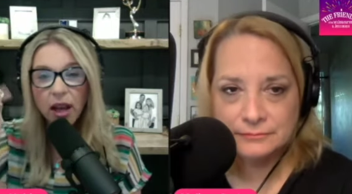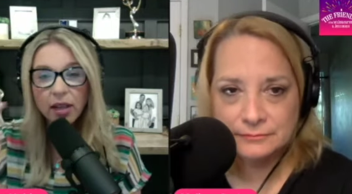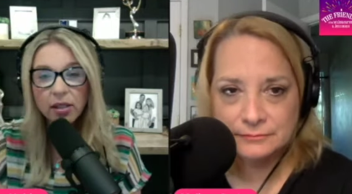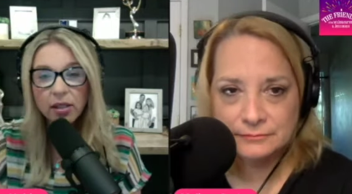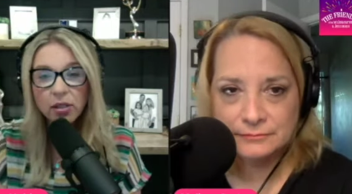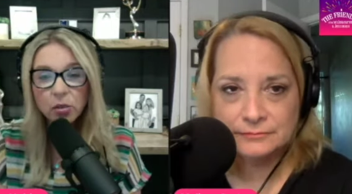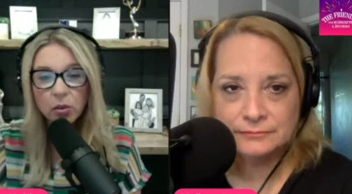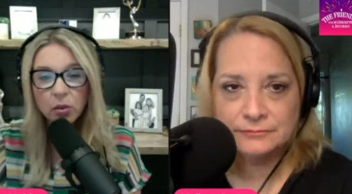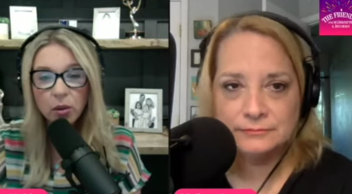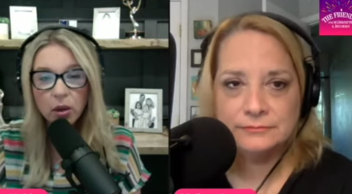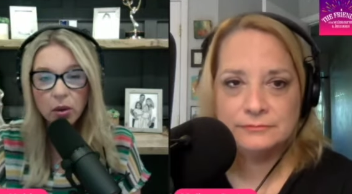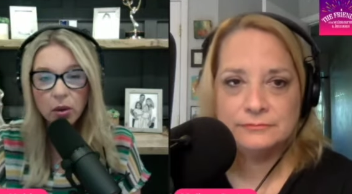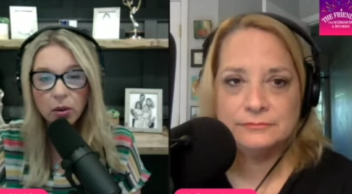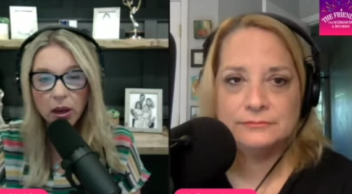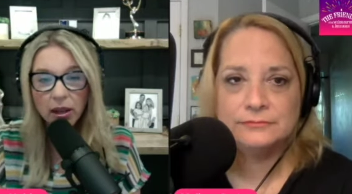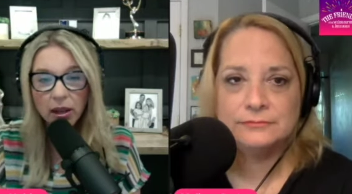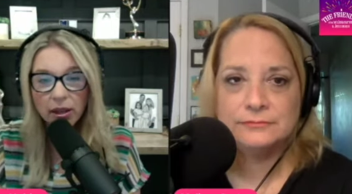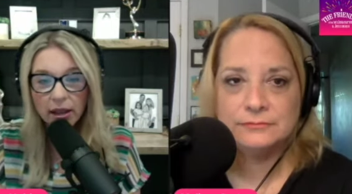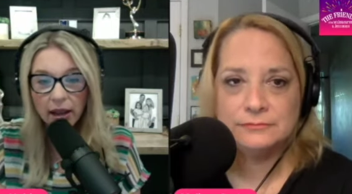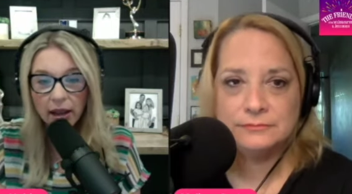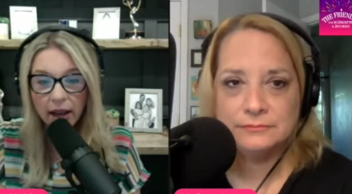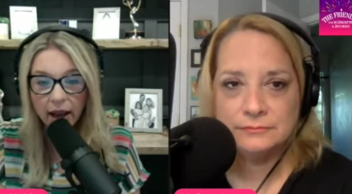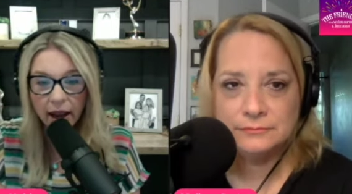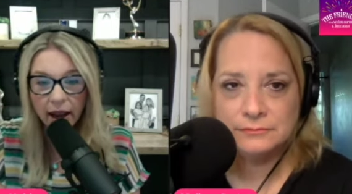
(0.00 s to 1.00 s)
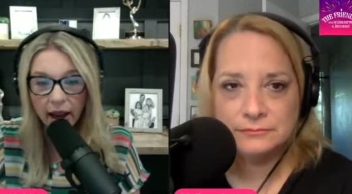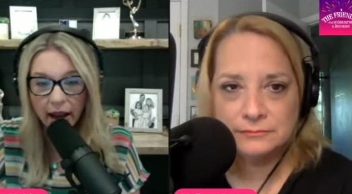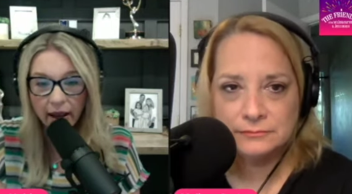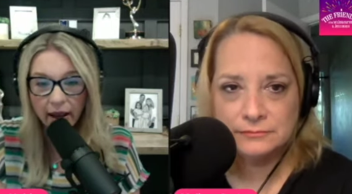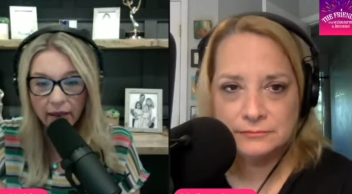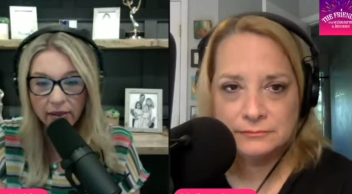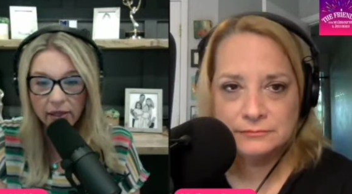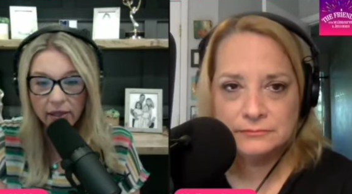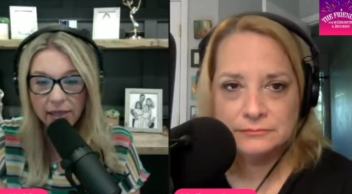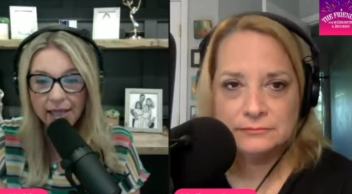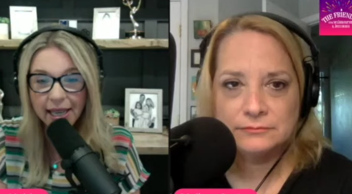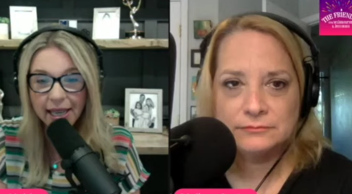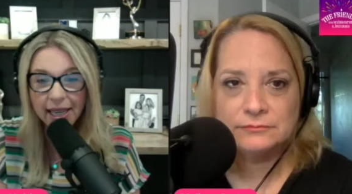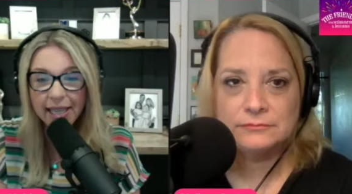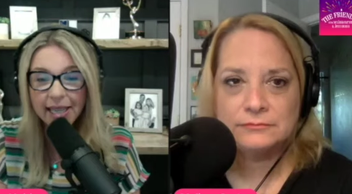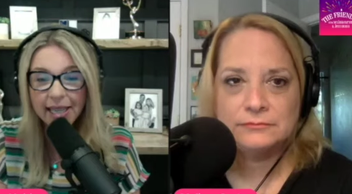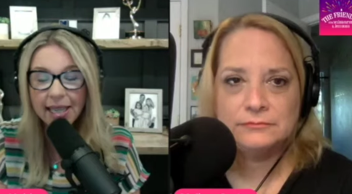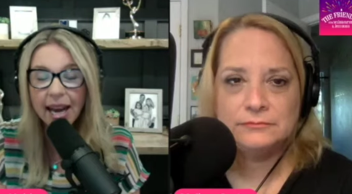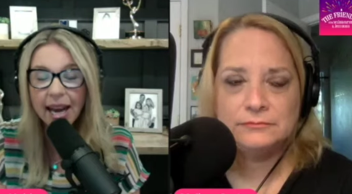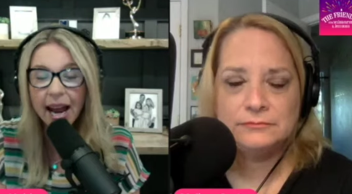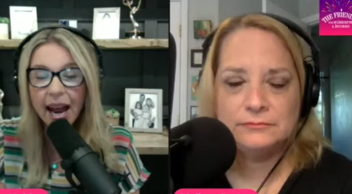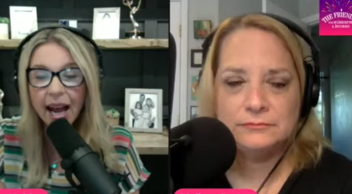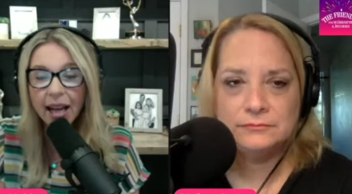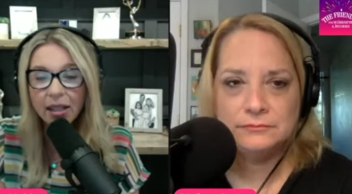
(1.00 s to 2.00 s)
Speaker 1: is a regret that I have, is that I
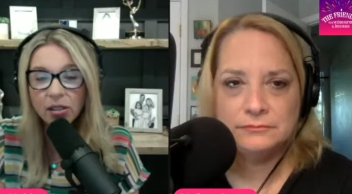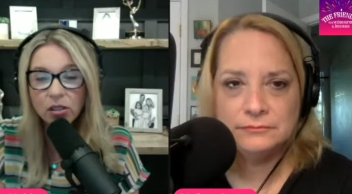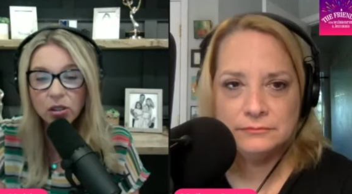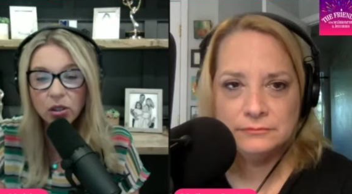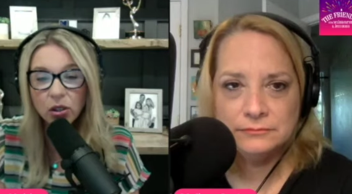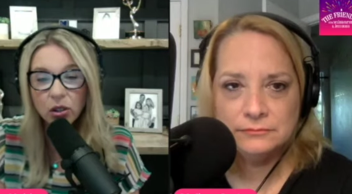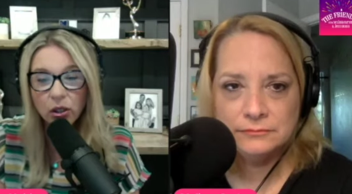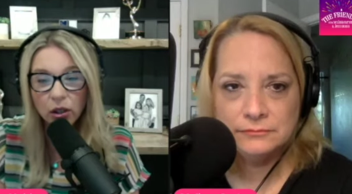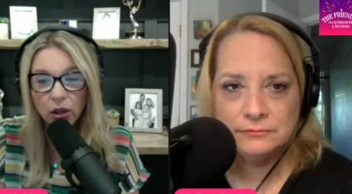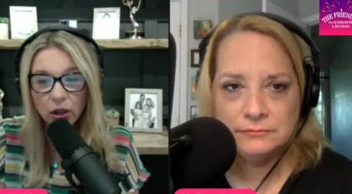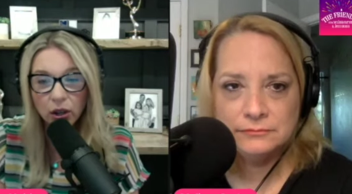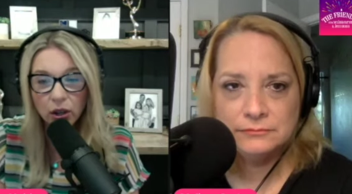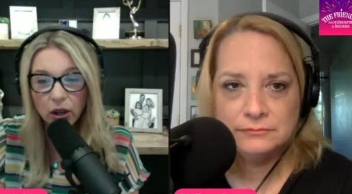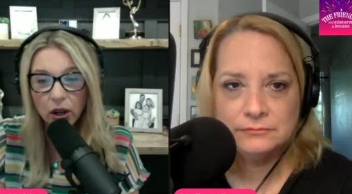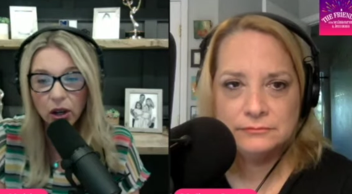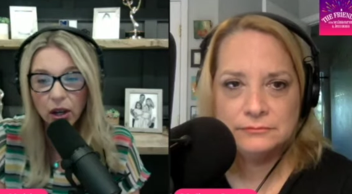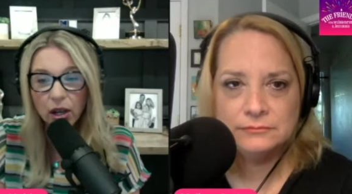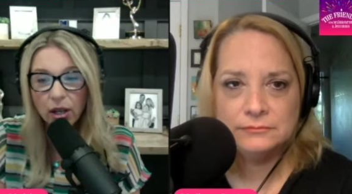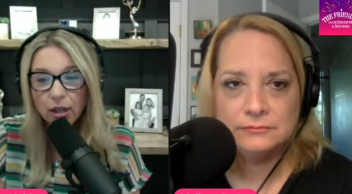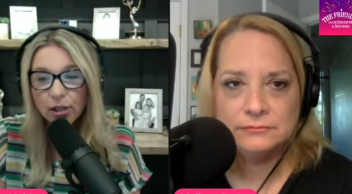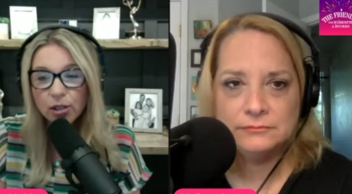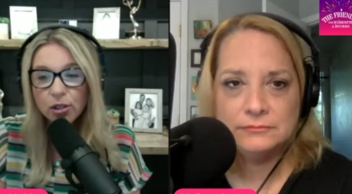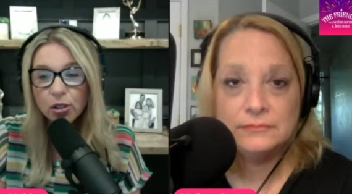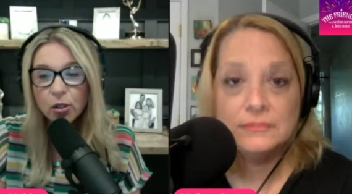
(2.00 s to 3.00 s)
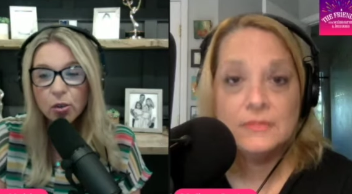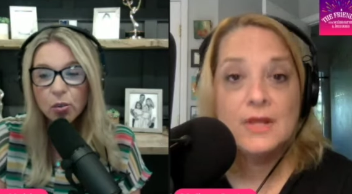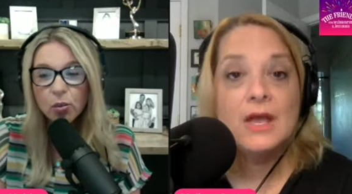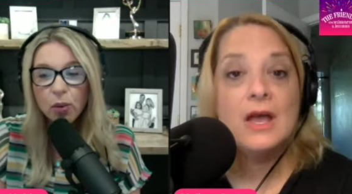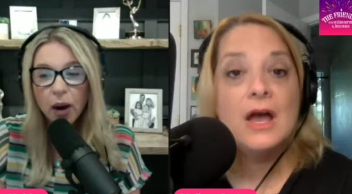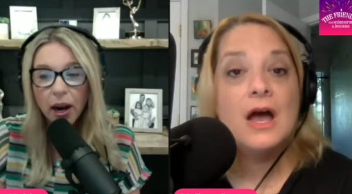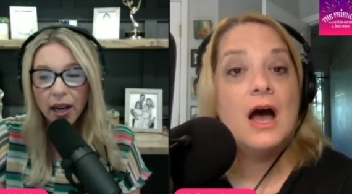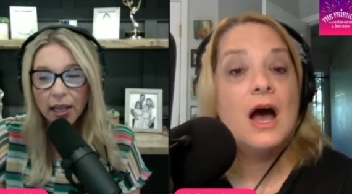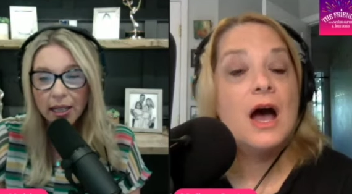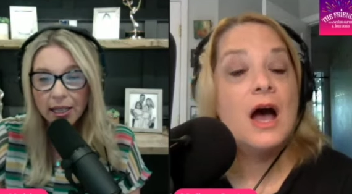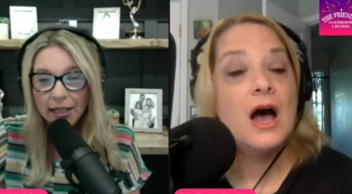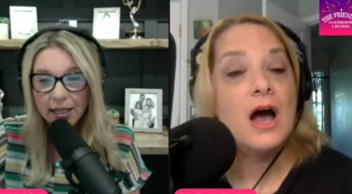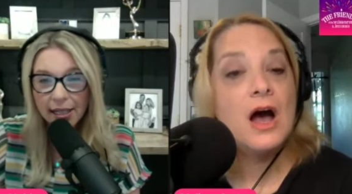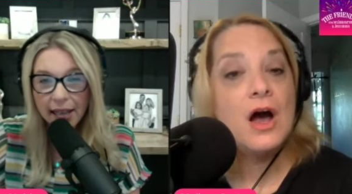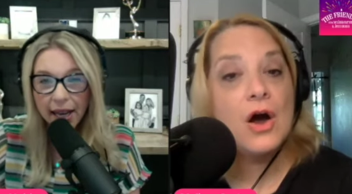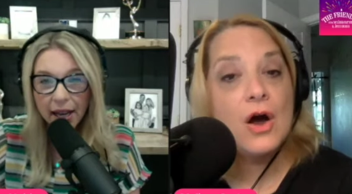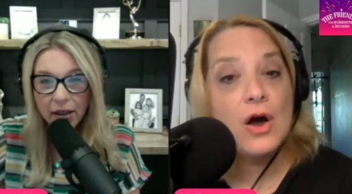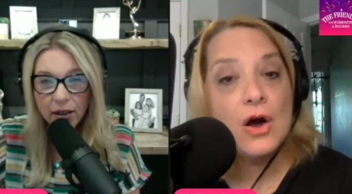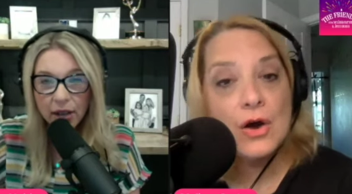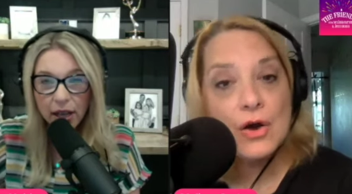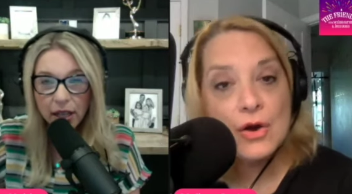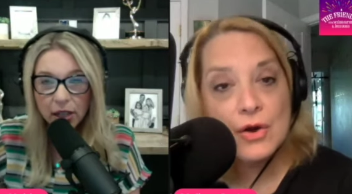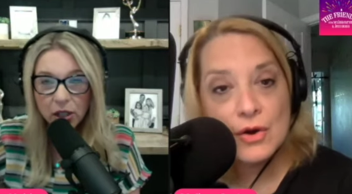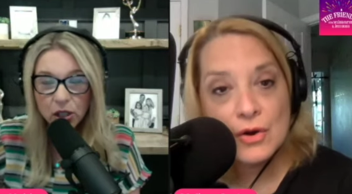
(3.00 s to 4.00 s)
didn't ask her to write it down
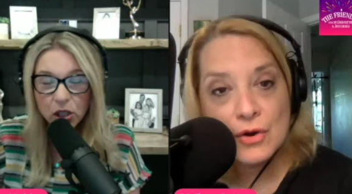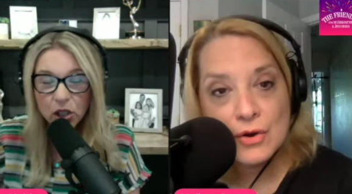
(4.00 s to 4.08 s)
and